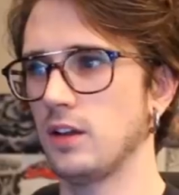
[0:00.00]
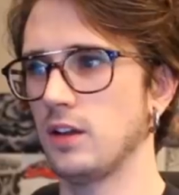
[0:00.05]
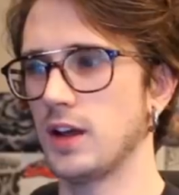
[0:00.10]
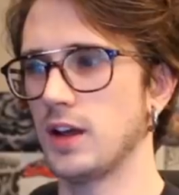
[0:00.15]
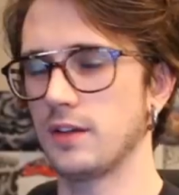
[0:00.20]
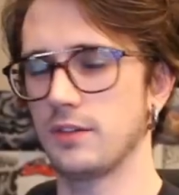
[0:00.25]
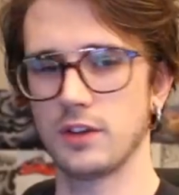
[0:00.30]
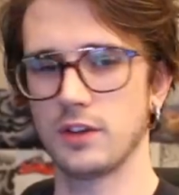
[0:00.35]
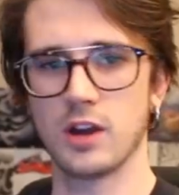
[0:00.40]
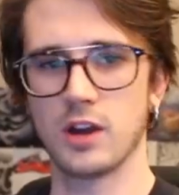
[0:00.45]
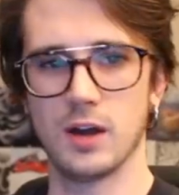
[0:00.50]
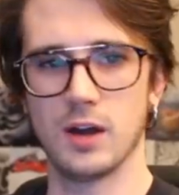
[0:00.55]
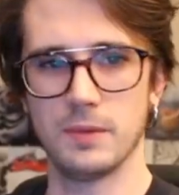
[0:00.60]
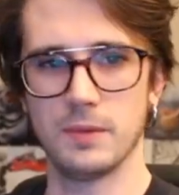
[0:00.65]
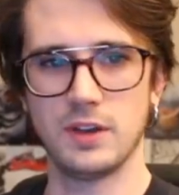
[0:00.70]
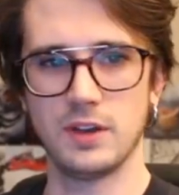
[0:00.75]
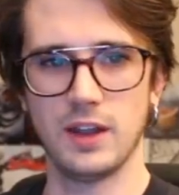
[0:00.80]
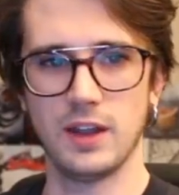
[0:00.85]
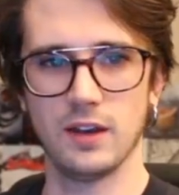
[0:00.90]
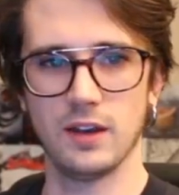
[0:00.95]
of the
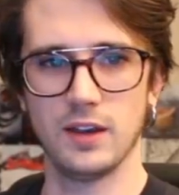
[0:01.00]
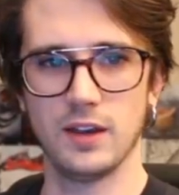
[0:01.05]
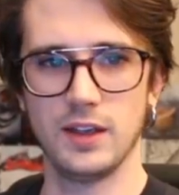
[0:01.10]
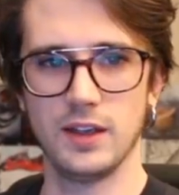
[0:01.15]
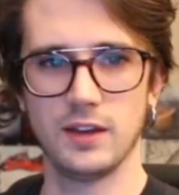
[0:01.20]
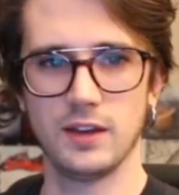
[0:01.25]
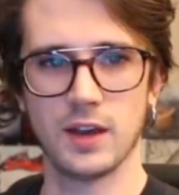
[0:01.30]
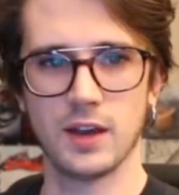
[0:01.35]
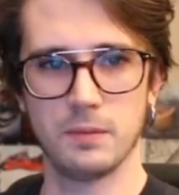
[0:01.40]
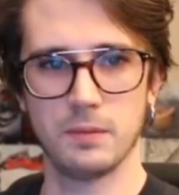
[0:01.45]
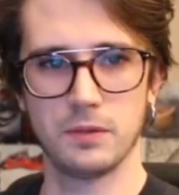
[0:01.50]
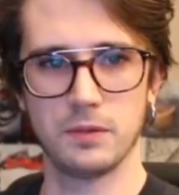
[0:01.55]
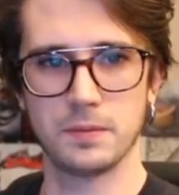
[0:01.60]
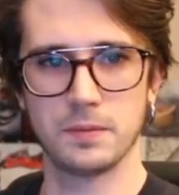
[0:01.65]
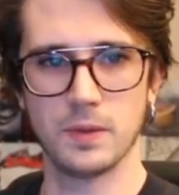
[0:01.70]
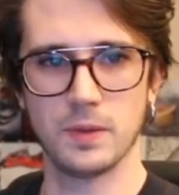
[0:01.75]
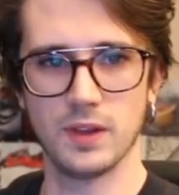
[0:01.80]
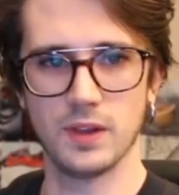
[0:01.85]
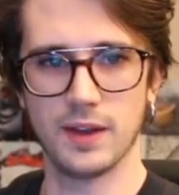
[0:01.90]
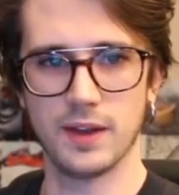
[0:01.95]
commentary coming from
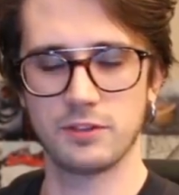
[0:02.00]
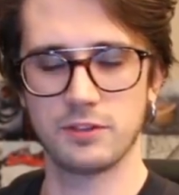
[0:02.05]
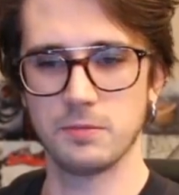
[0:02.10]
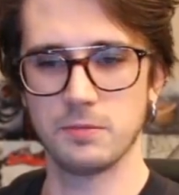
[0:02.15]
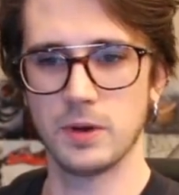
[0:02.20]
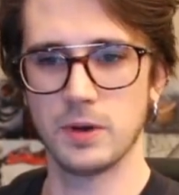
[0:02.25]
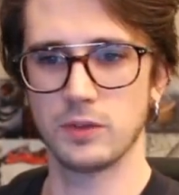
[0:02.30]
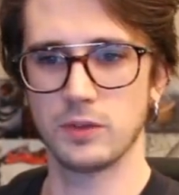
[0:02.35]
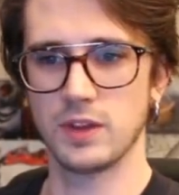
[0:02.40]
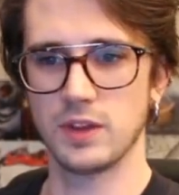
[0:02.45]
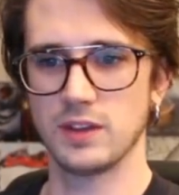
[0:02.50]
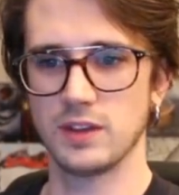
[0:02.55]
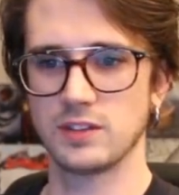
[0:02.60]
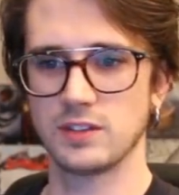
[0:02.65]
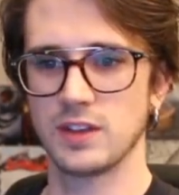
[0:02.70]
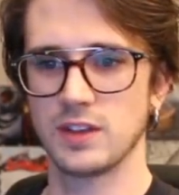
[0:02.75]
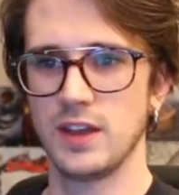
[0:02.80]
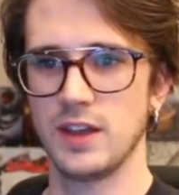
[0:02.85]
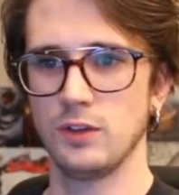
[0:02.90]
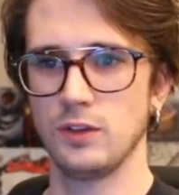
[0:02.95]
the left about
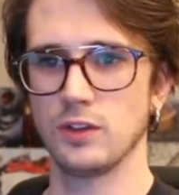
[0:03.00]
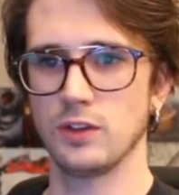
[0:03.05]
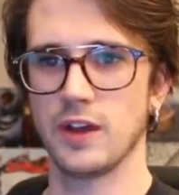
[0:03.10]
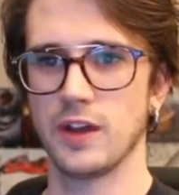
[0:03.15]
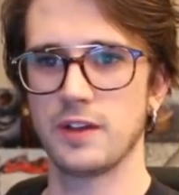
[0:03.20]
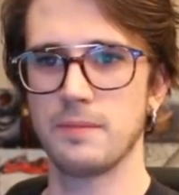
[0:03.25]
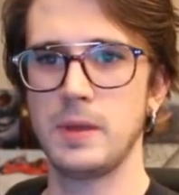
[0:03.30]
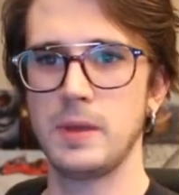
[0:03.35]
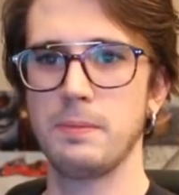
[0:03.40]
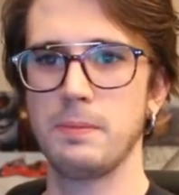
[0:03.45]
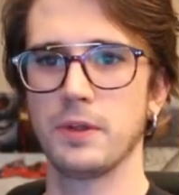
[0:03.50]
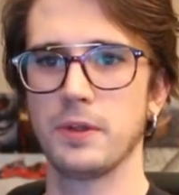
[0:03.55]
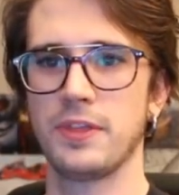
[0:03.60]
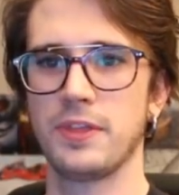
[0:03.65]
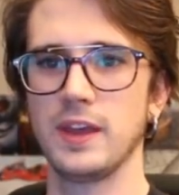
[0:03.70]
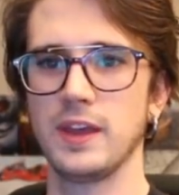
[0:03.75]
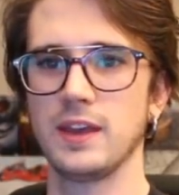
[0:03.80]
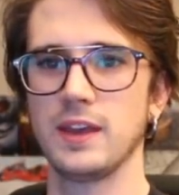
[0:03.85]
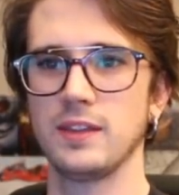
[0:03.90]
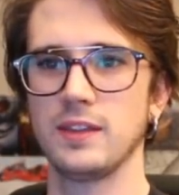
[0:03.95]
this, there's a lot of people
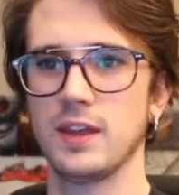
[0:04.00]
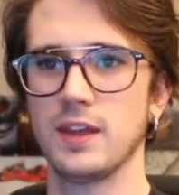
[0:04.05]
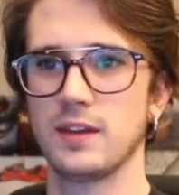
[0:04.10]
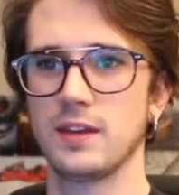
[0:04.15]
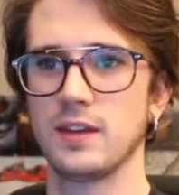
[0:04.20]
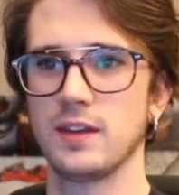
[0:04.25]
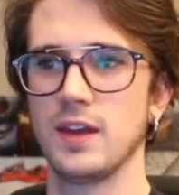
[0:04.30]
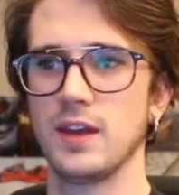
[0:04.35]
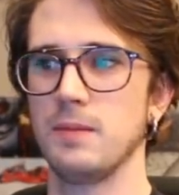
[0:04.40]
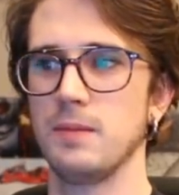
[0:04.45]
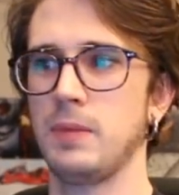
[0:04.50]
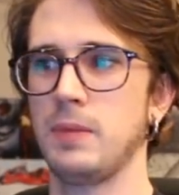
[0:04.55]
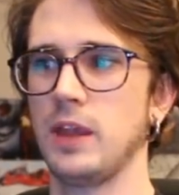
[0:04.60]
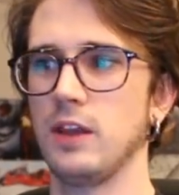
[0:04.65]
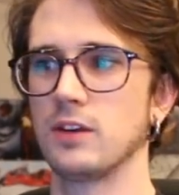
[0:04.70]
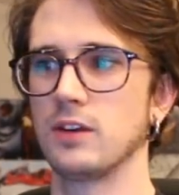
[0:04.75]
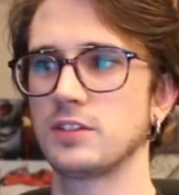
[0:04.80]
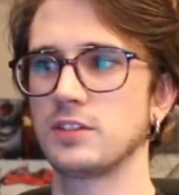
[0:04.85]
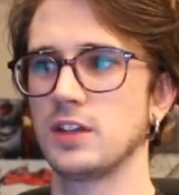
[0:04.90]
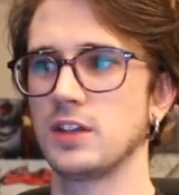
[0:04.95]
thinking that
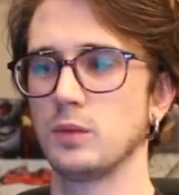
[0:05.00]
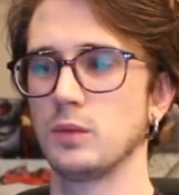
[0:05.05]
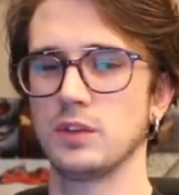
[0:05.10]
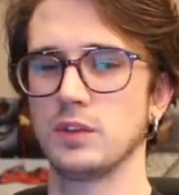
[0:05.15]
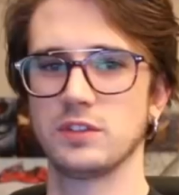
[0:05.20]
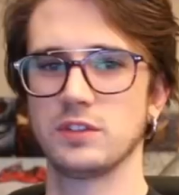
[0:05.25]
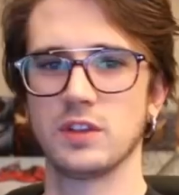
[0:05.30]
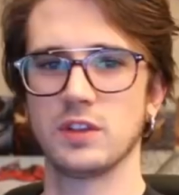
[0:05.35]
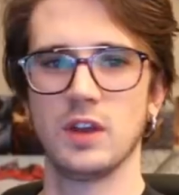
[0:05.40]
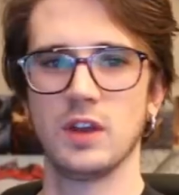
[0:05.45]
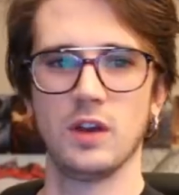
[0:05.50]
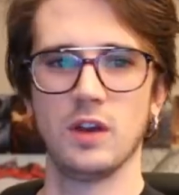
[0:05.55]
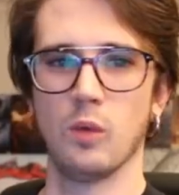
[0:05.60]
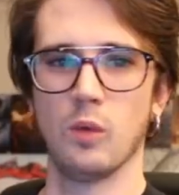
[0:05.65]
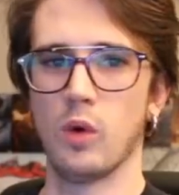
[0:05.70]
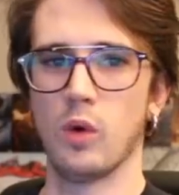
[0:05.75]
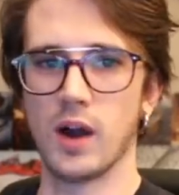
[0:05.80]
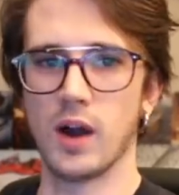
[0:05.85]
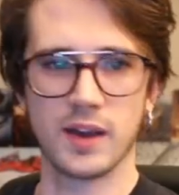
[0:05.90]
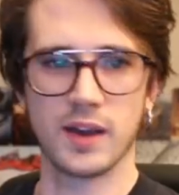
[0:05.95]
Peterson was
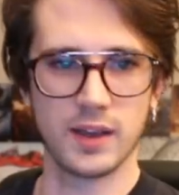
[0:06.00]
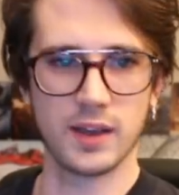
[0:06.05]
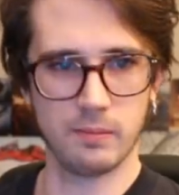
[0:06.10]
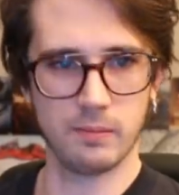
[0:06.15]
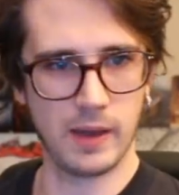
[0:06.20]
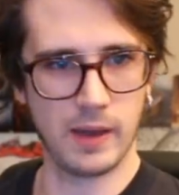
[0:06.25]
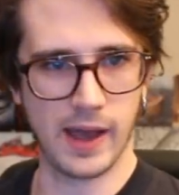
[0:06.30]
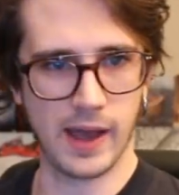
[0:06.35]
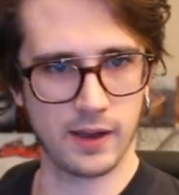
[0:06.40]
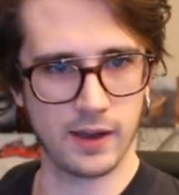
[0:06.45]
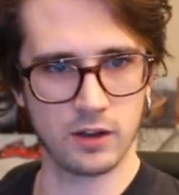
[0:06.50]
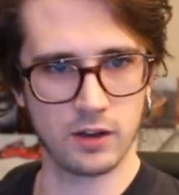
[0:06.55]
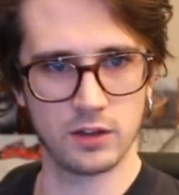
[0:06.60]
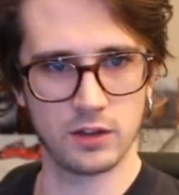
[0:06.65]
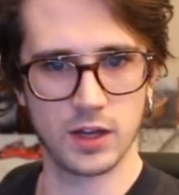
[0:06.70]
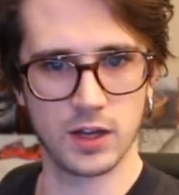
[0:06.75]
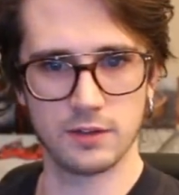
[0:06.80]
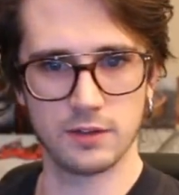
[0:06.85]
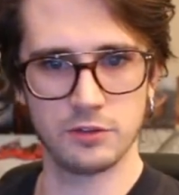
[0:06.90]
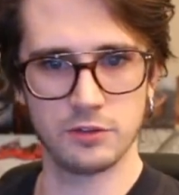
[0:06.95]
walking back a
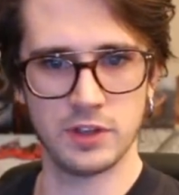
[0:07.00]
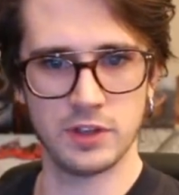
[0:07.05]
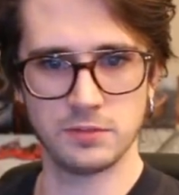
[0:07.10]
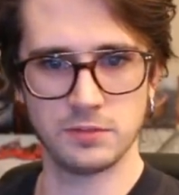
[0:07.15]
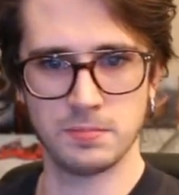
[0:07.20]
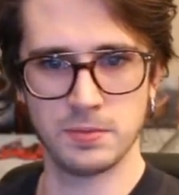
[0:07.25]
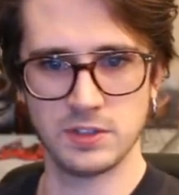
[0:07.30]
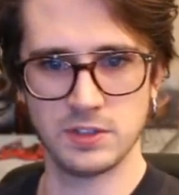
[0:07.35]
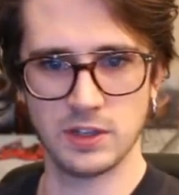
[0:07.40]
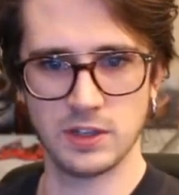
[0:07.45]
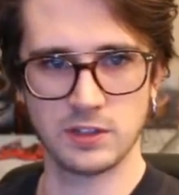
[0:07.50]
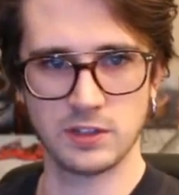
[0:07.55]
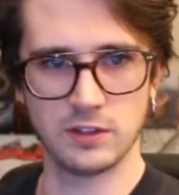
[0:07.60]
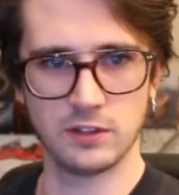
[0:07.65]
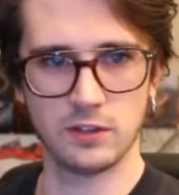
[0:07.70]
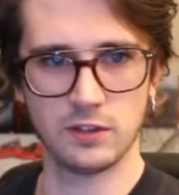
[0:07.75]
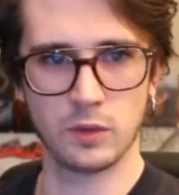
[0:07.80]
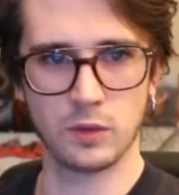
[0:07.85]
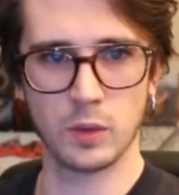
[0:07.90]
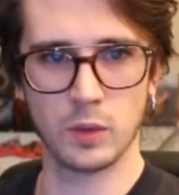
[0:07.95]
lot of his
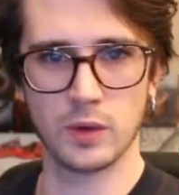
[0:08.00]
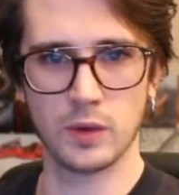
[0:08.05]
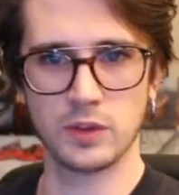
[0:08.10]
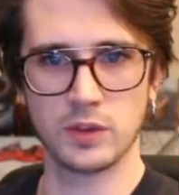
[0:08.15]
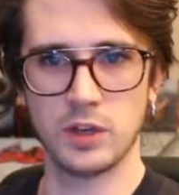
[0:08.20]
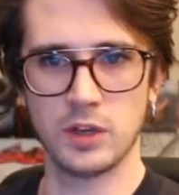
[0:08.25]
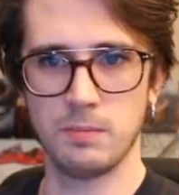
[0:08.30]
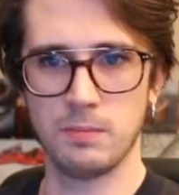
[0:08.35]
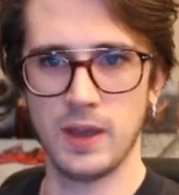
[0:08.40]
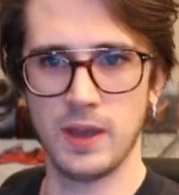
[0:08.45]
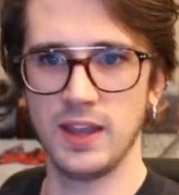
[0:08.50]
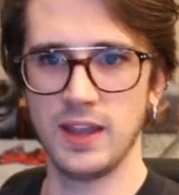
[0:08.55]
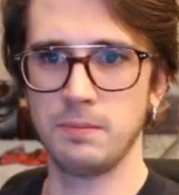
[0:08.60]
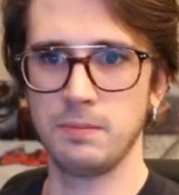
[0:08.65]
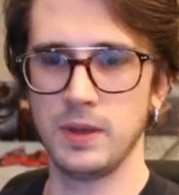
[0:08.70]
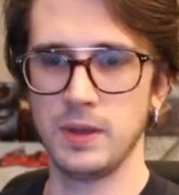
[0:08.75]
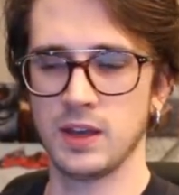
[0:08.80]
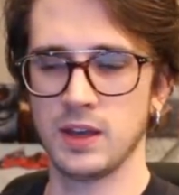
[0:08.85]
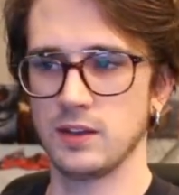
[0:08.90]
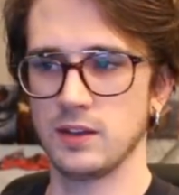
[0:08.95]
positions throughout the debate
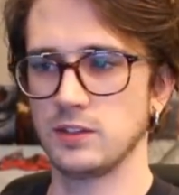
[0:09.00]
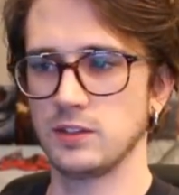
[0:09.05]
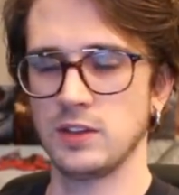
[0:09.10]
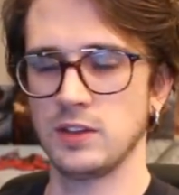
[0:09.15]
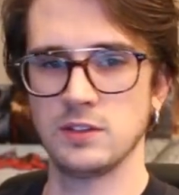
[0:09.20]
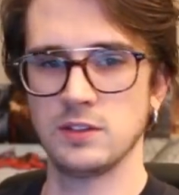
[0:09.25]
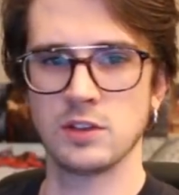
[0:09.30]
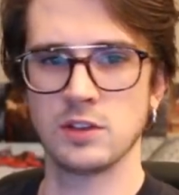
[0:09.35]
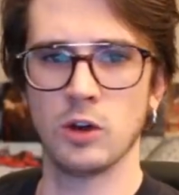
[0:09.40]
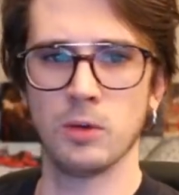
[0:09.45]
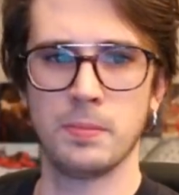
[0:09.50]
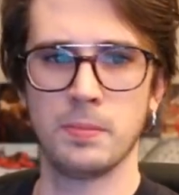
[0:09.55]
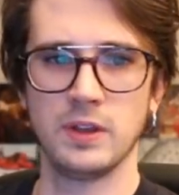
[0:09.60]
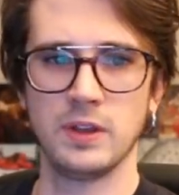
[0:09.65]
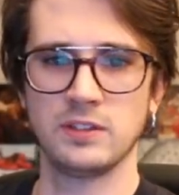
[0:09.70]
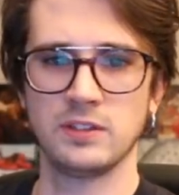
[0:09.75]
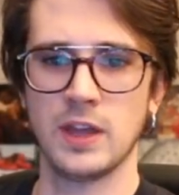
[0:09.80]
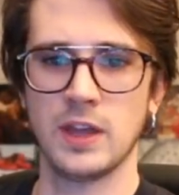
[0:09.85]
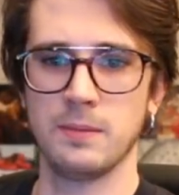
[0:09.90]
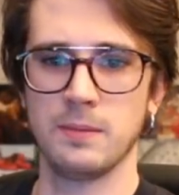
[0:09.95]
because his opening
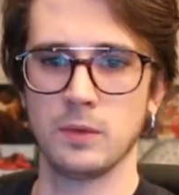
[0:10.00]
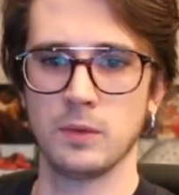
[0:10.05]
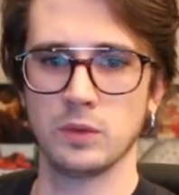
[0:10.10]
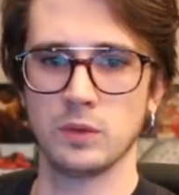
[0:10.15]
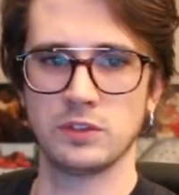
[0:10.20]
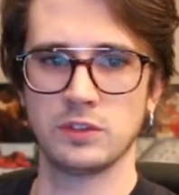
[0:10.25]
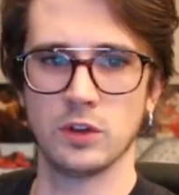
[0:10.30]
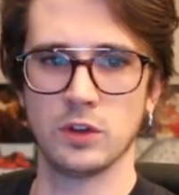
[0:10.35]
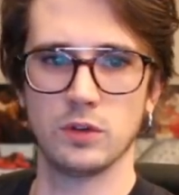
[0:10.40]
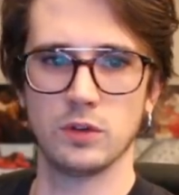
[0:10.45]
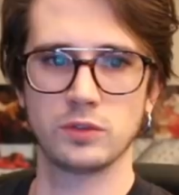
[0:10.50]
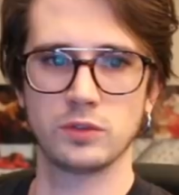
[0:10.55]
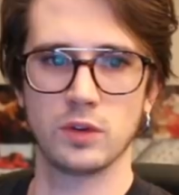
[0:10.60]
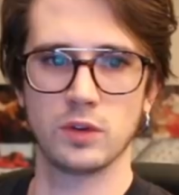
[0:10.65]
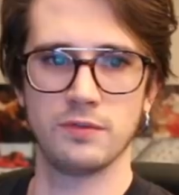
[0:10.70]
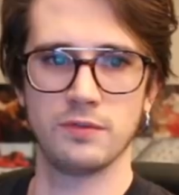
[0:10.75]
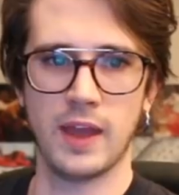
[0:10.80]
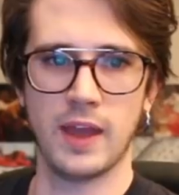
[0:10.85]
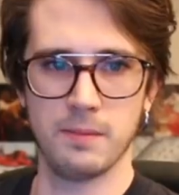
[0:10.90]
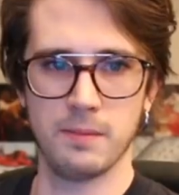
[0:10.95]
statement was so sort of
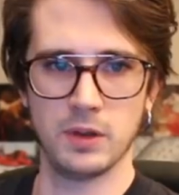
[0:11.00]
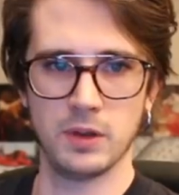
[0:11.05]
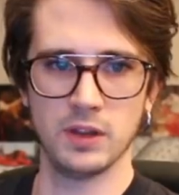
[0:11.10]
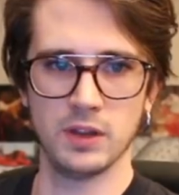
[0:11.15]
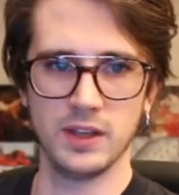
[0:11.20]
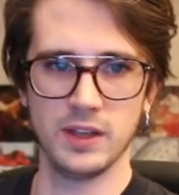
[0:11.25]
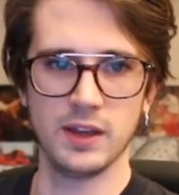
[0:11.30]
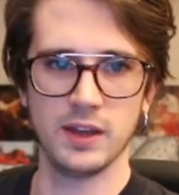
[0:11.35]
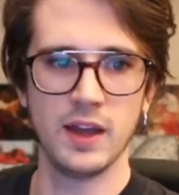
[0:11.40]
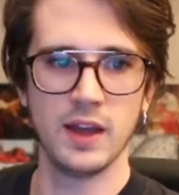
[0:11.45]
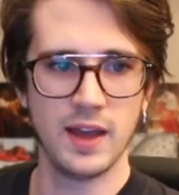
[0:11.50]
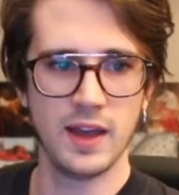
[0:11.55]
vehemently